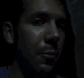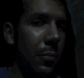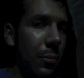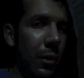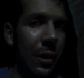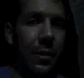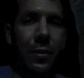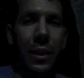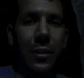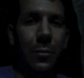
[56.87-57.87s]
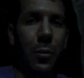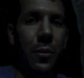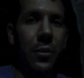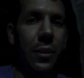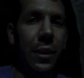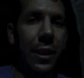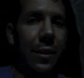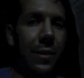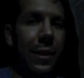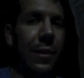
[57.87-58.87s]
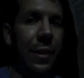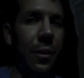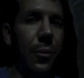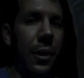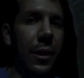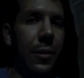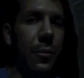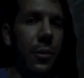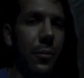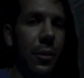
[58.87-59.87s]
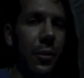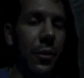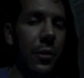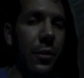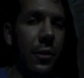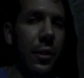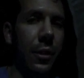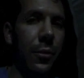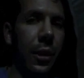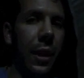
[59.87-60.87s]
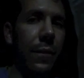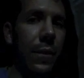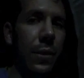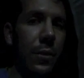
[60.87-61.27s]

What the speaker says: But at the moment, you cannot think that way. When you're in the clinic, you have to,